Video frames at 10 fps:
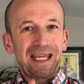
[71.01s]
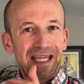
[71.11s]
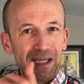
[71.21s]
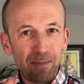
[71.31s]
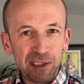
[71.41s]

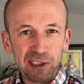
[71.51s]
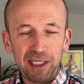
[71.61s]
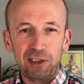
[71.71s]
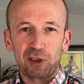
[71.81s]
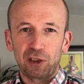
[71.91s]

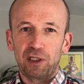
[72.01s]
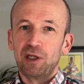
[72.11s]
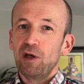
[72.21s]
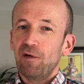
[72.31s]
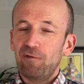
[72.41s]
imitation
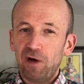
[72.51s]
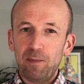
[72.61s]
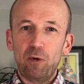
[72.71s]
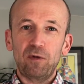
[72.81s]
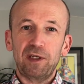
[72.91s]
far
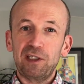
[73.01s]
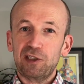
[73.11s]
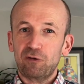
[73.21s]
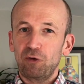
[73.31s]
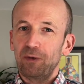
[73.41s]
more than it's
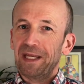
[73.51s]
through